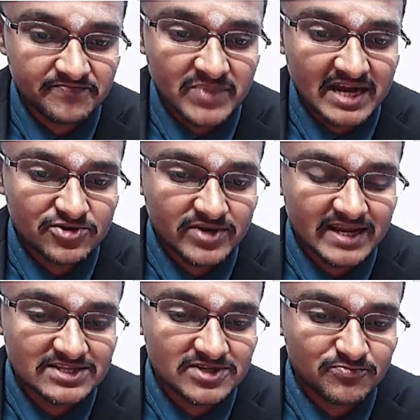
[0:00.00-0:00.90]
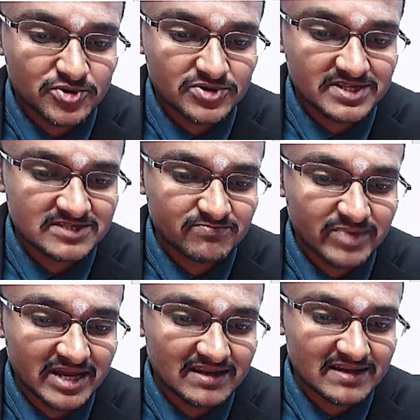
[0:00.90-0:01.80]
and you can actually put
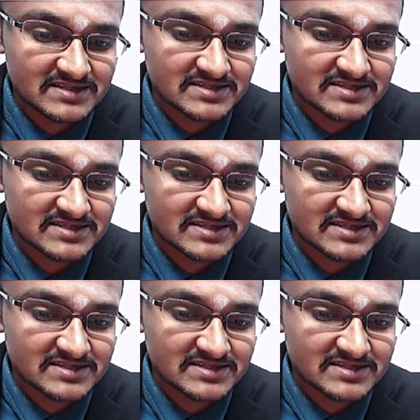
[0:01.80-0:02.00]
this bell